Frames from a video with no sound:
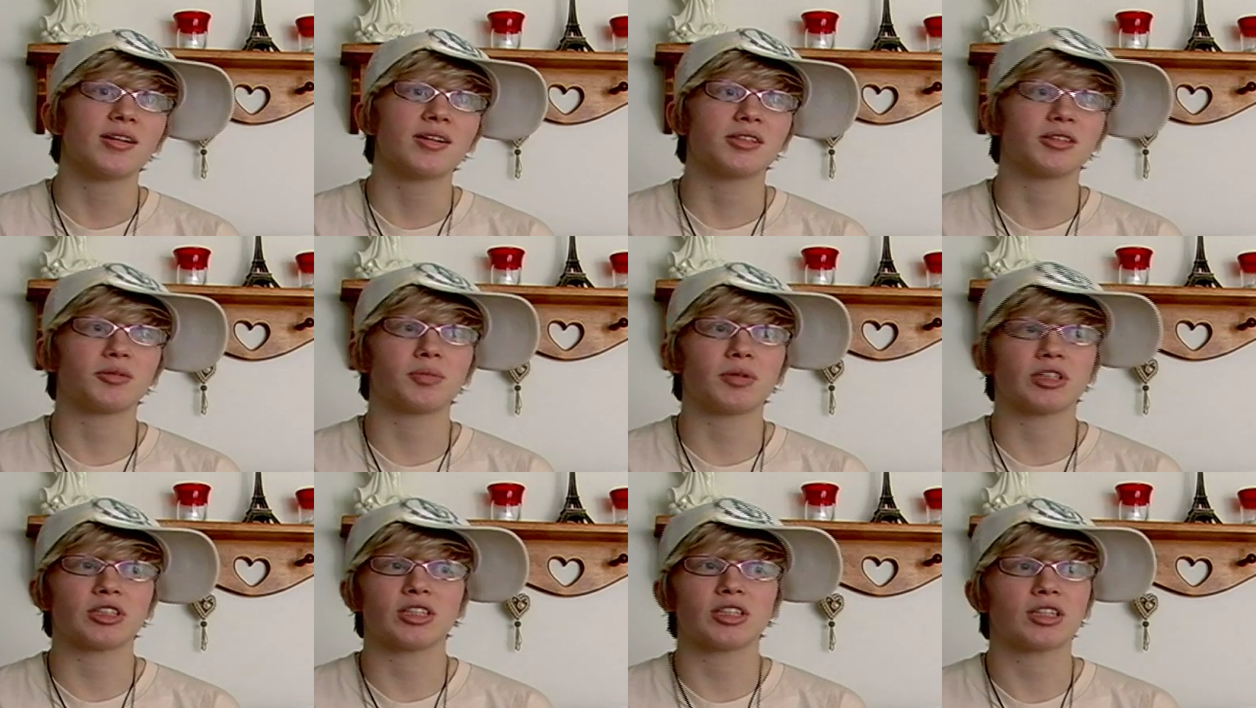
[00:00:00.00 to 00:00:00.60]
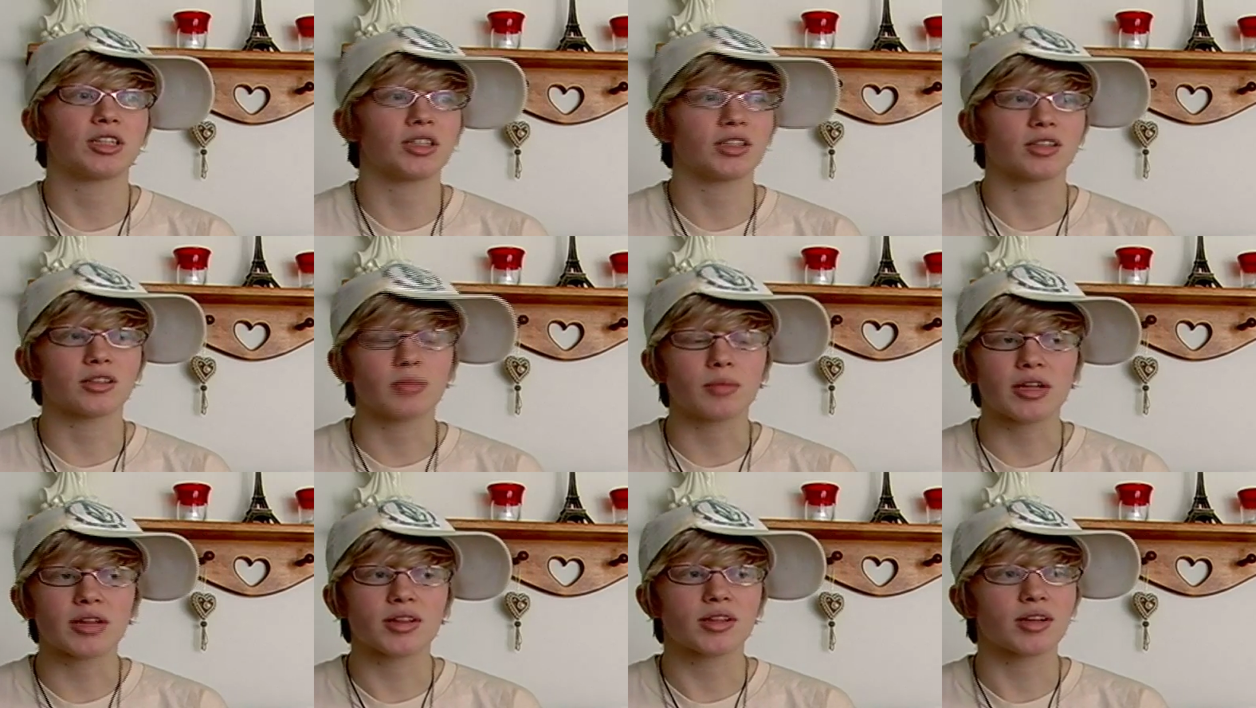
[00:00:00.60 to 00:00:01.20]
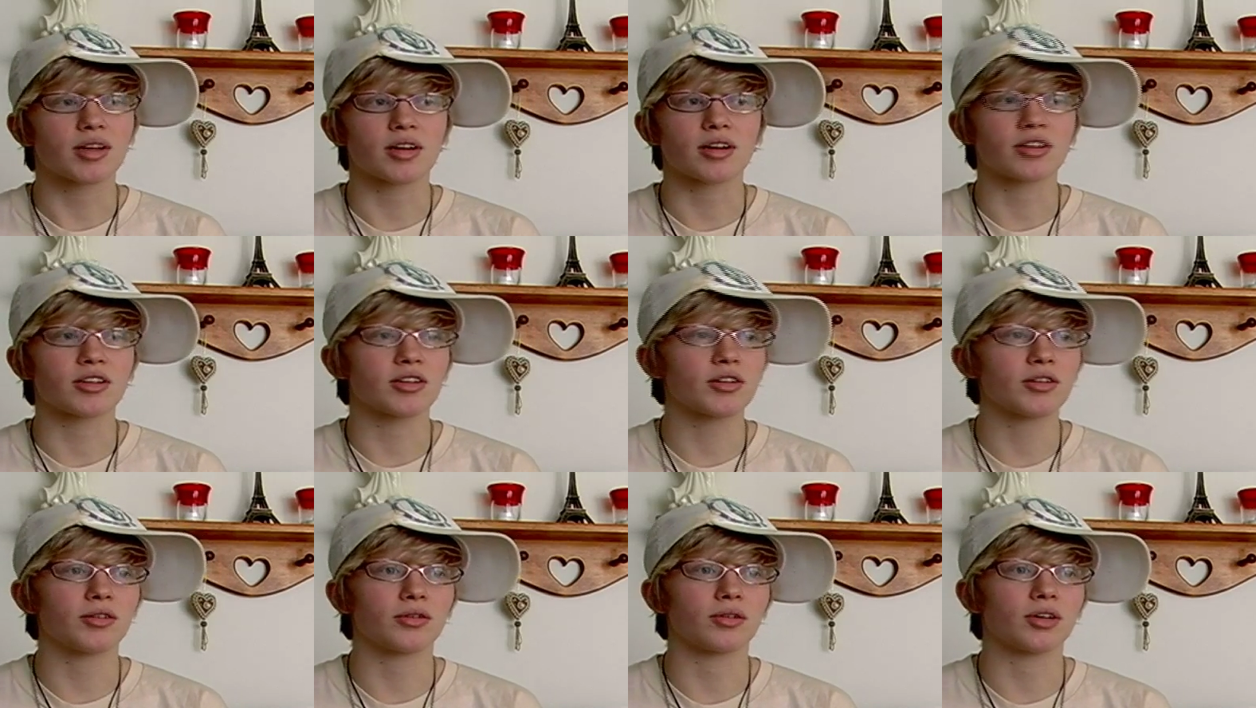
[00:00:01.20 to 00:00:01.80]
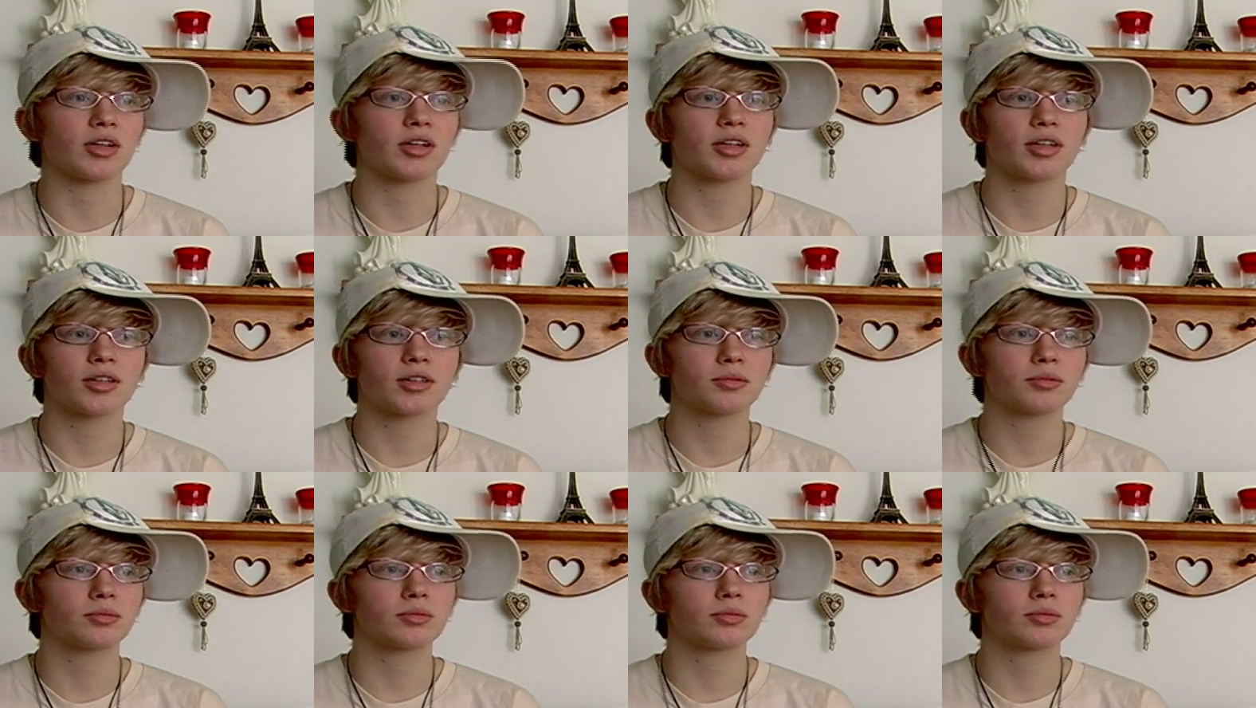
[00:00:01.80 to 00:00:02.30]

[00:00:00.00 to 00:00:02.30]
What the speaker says: It's basically the main thing I do. Like,